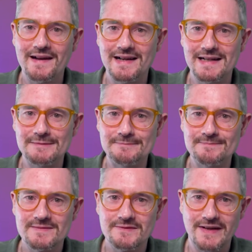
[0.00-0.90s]

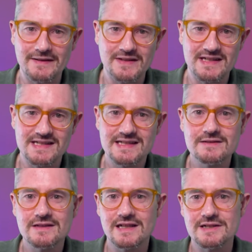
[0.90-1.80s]
found that it's
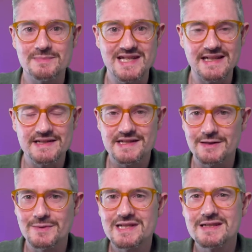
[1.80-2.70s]
still not 100%,
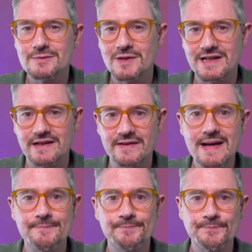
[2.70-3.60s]
so we're still working on
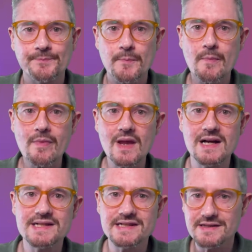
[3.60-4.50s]
that.
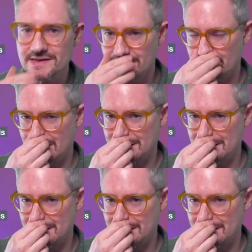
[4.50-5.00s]
I did do some